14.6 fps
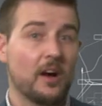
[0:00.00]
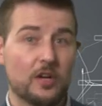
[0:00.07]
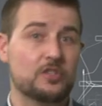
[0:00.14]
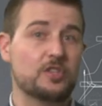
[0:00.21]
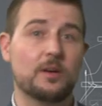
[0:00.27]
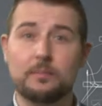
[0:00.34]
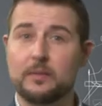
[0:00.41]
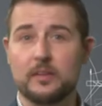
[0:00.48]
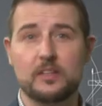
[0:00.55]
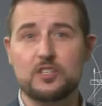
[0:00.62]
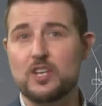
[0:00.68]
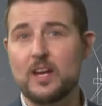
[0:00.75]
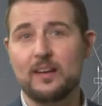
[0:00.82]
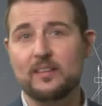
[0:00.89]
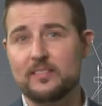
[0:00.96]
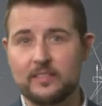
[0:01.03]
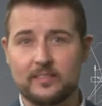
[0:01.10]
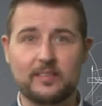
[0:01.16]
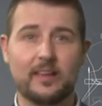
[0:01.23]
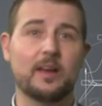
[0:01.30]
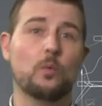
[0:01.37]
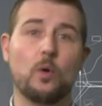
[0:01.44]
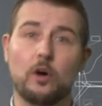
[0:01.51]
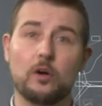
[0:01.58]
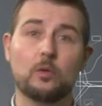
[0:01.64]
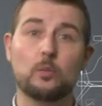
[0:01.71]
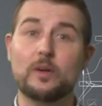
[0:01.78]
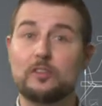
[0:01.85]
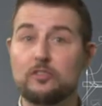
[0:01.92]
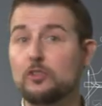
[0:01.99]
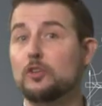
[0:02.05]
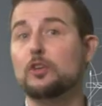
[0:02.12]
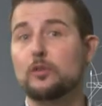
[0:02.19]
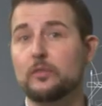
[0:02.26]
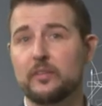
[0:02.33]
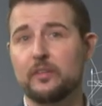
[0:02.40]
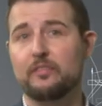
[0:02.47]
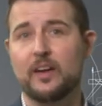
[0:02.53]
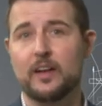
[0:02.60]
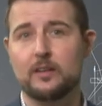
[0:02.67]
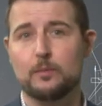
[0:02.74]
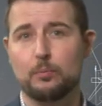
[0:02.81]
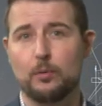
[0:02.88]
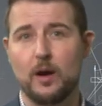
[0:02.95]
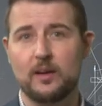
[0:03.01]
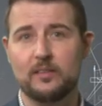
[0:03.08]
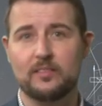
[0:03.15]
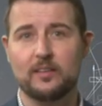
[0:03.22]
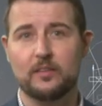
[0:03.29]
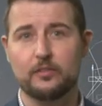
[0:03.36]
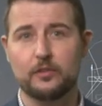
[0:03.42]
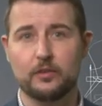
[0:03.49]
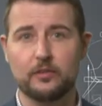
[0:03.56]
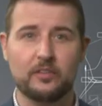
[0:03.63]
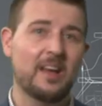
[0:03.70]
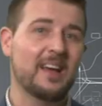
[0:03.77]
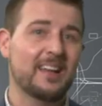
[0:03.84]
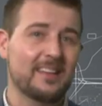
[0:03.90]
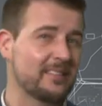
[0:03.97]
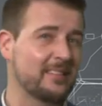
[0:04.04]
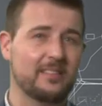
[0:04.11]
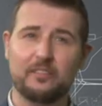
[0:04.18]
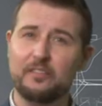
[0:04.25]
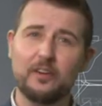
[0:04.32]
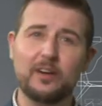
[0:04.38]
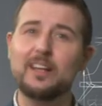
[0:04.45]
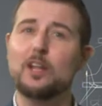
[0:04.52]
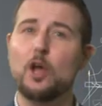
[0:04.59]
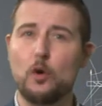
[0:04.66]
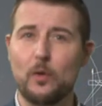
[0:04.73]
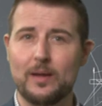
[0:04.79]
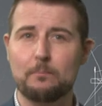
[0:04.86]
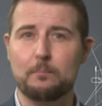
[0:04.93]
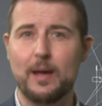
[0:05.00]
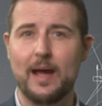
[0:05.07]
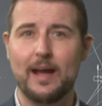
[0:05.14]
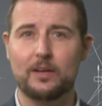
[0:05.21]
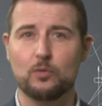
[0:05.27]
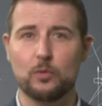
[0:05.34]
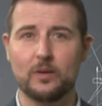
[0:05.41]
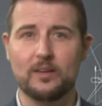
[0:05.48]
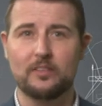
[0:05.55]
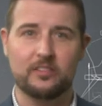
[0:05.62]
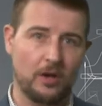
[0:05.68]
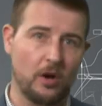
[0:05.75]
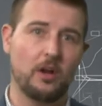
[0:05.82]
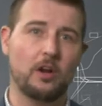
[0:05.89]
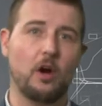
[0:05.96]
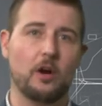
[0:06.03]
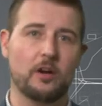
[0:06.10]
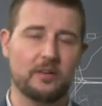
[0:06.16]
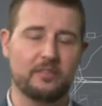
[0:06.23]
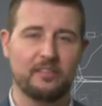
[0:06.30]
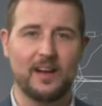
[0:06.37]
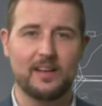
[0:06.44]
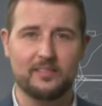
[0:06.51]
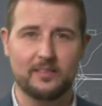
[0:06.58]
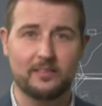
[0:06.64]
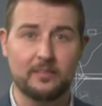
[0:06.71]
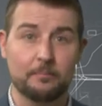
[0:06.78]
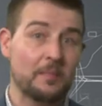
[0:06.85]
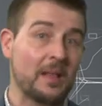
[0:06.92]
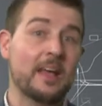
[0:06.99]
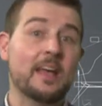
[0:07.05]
I'll jump to the chase and say, well, we do use affected processors processors. This is a very low impact risk on our devices.